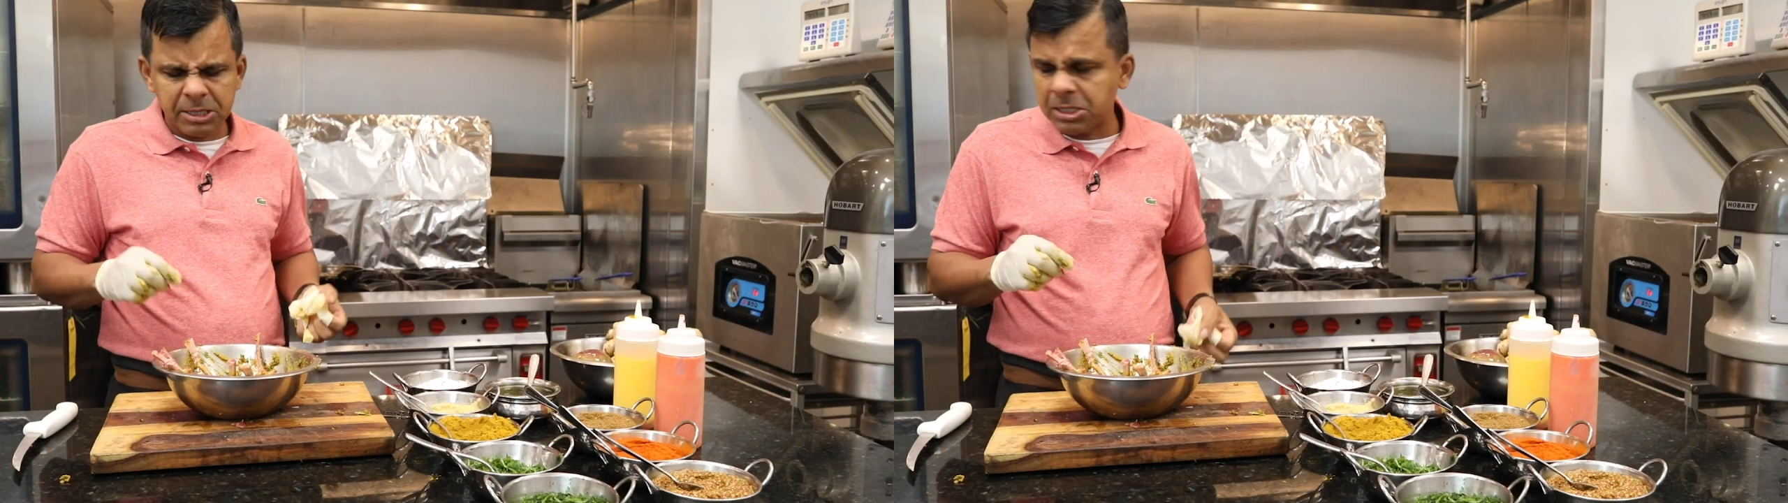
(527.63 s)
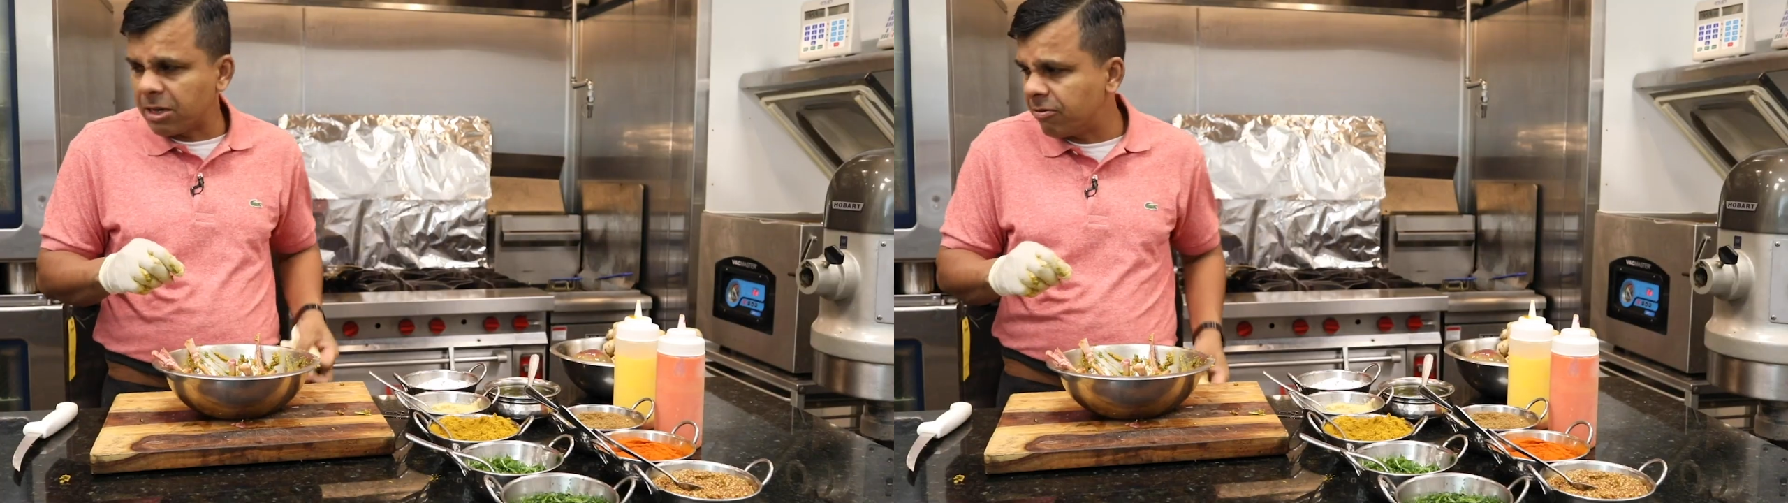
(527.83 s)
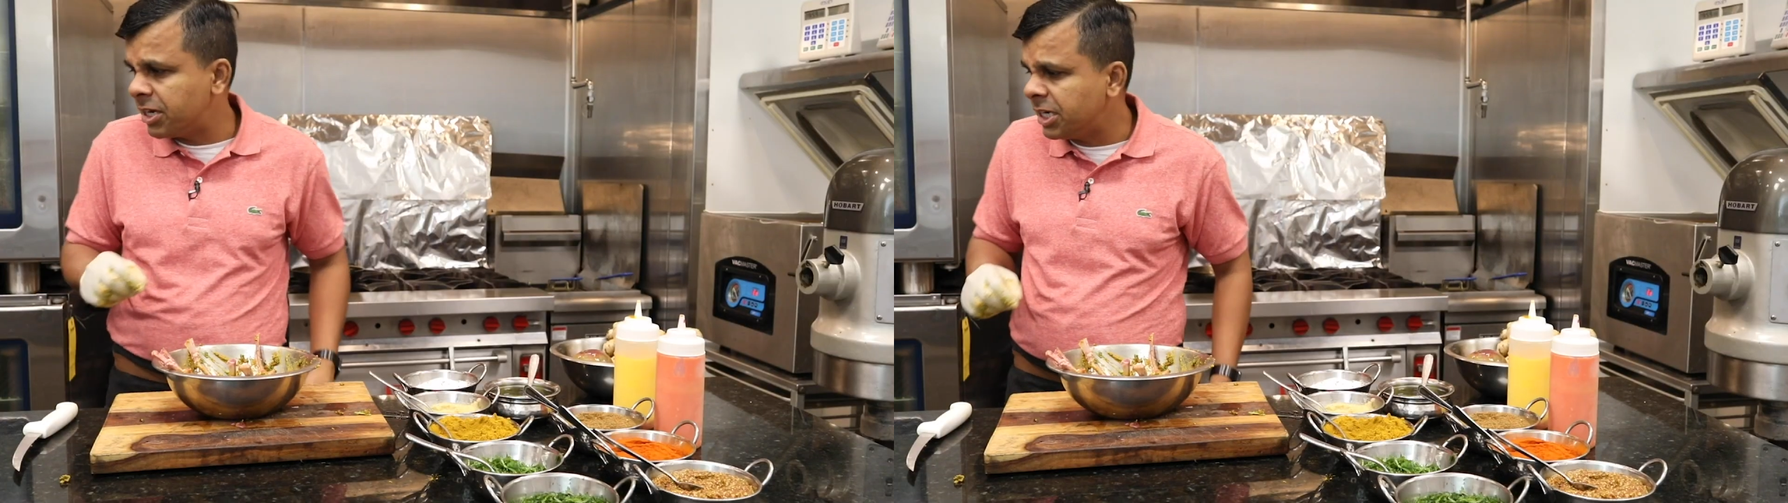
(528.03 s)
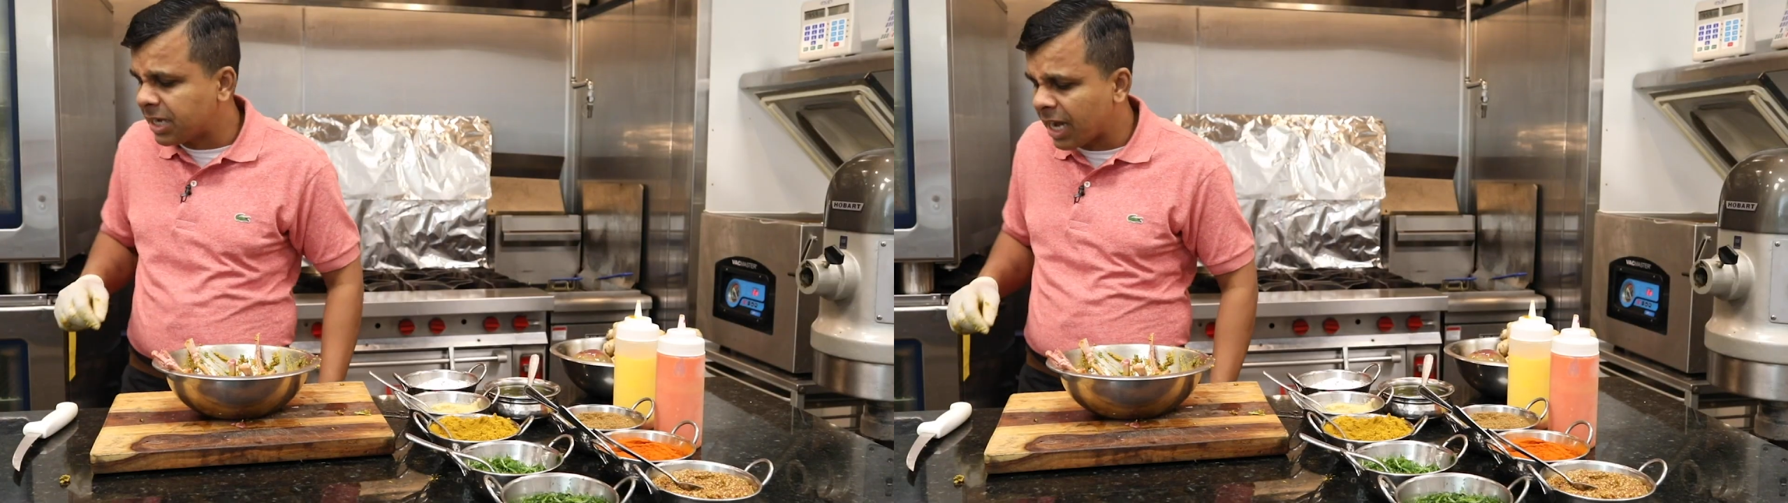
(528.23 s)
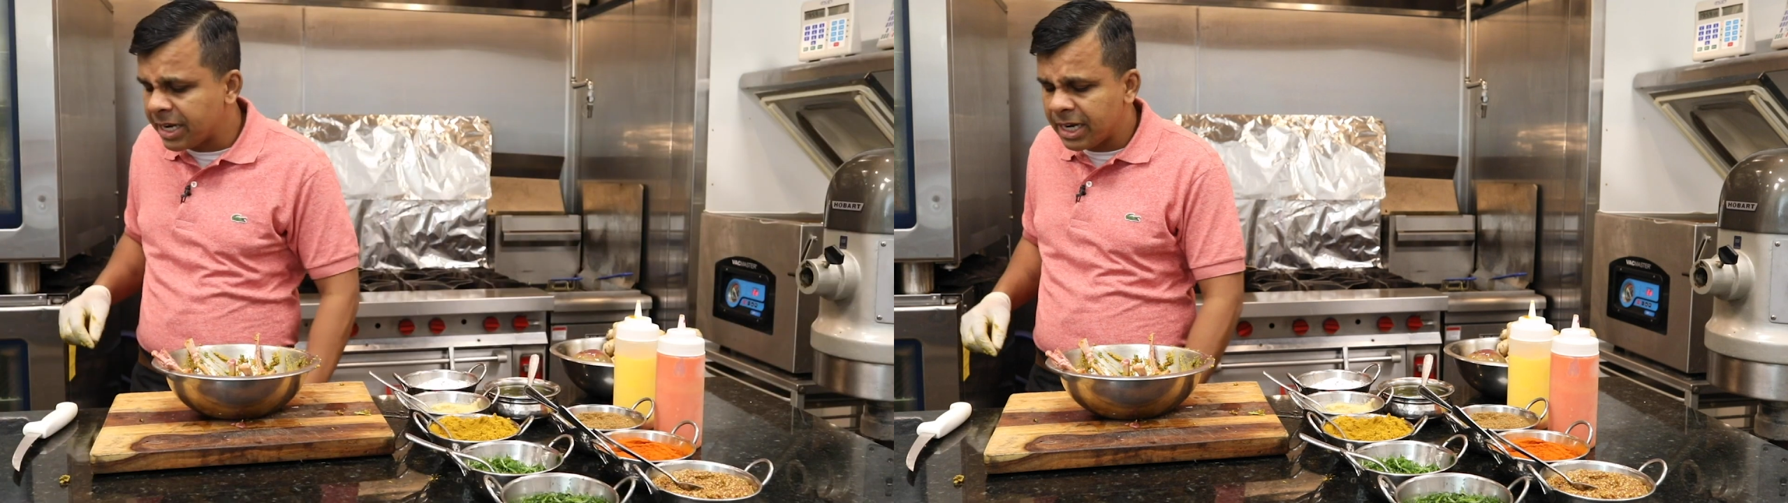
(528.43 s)
These are very
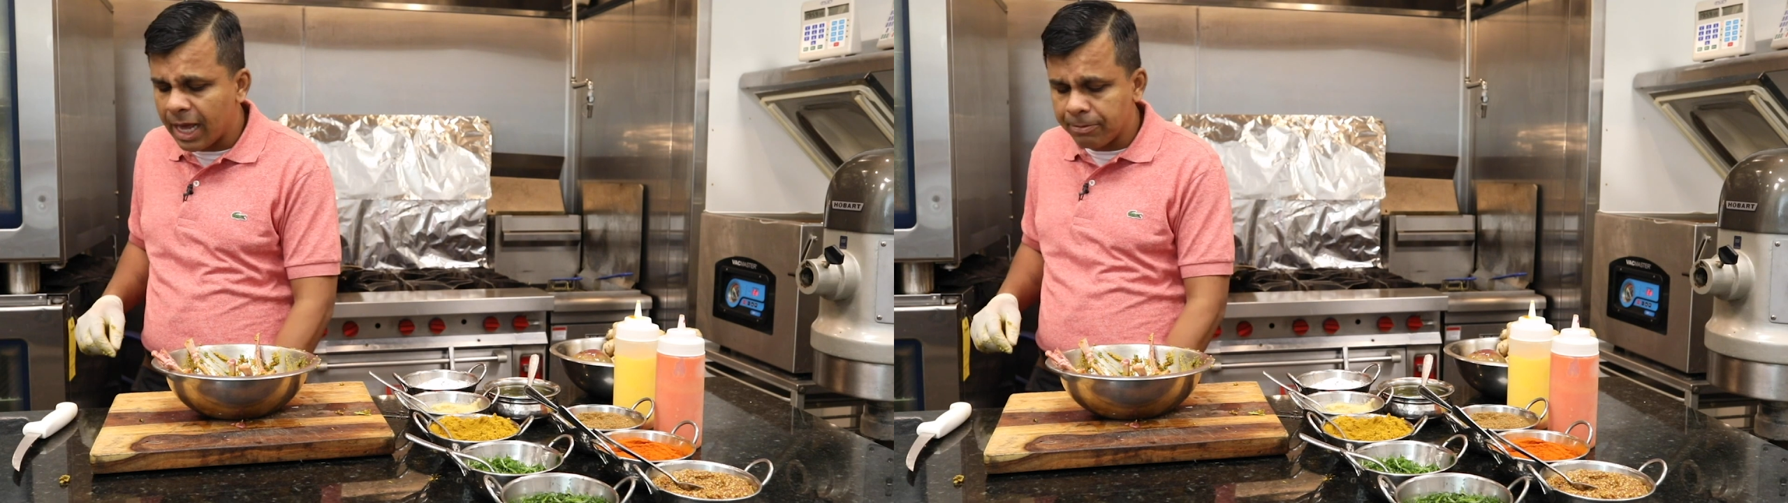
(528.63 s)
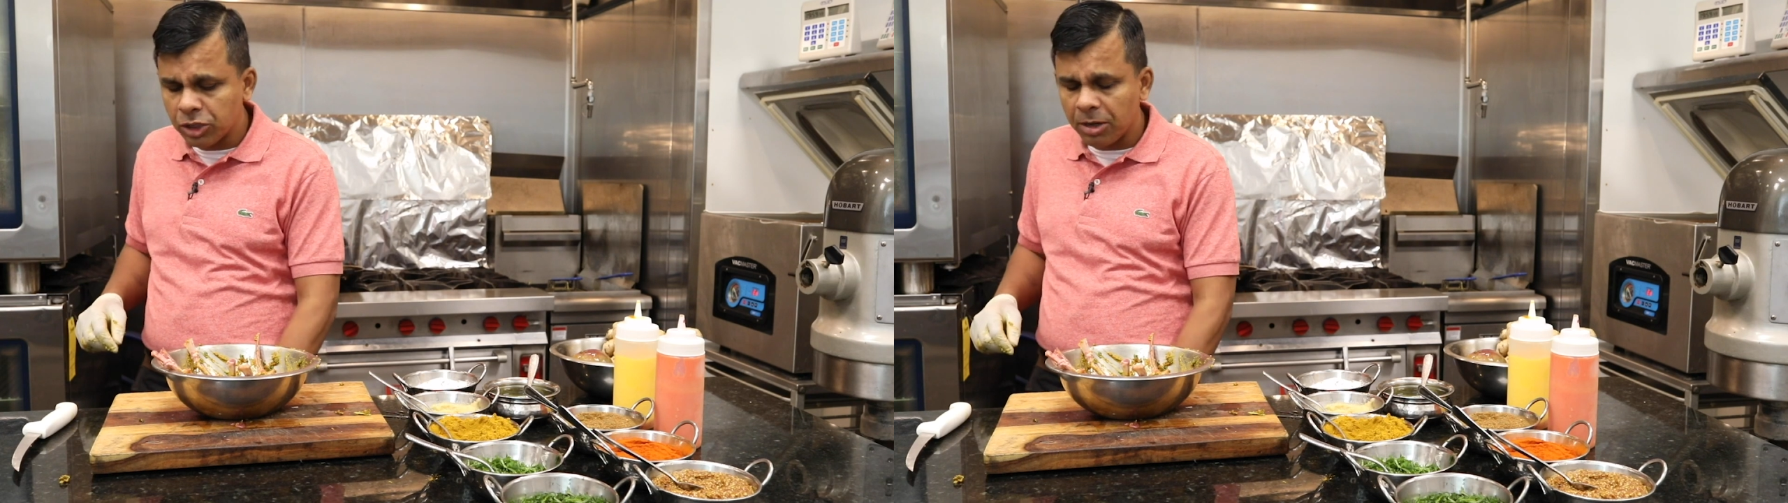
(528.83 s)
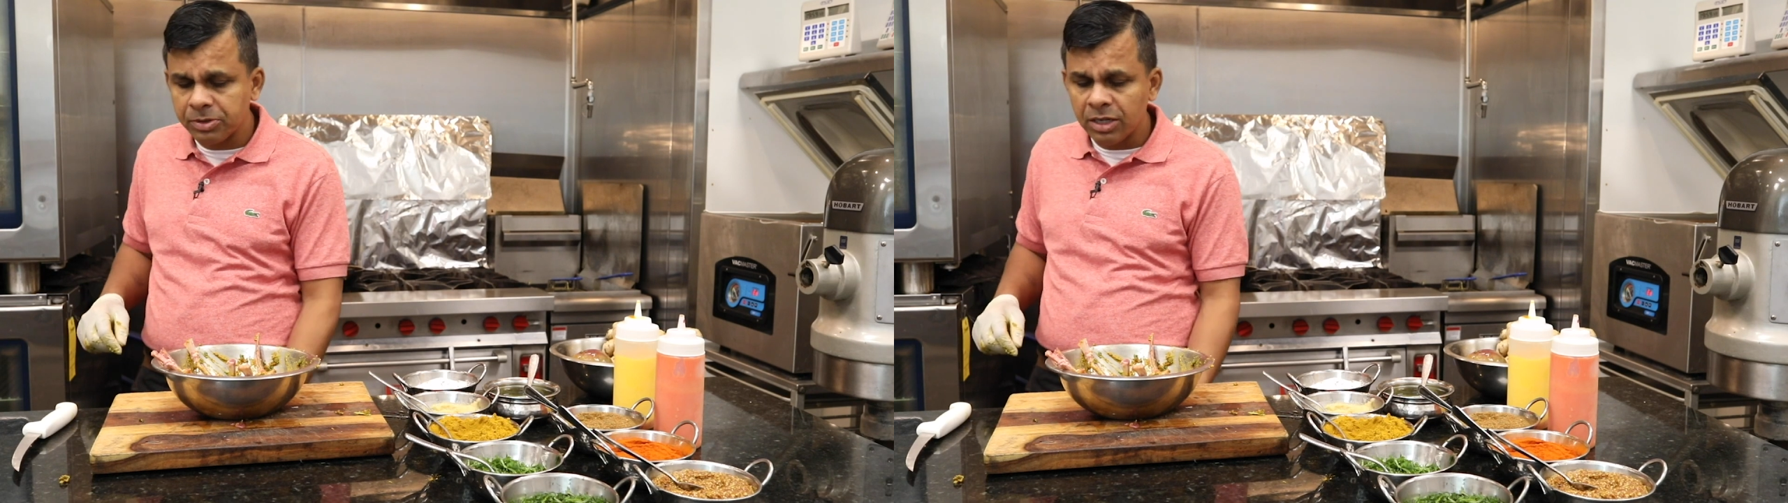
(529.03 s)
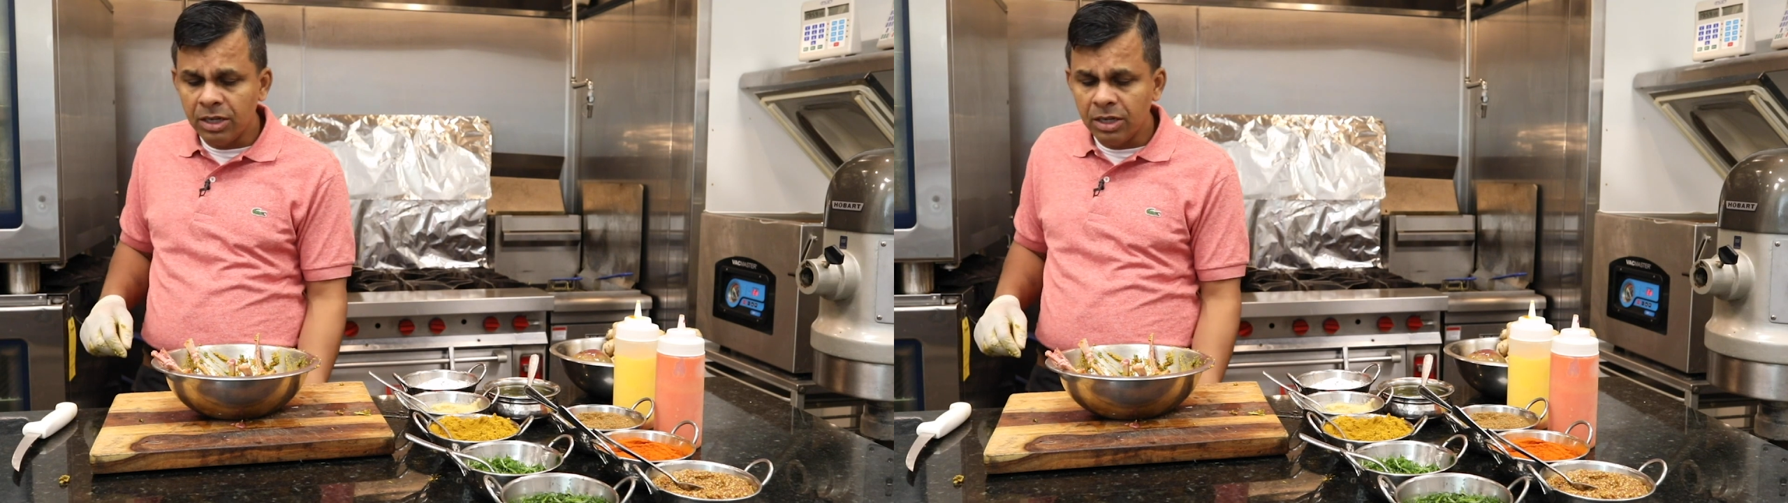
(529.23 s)
tiny lamb chops,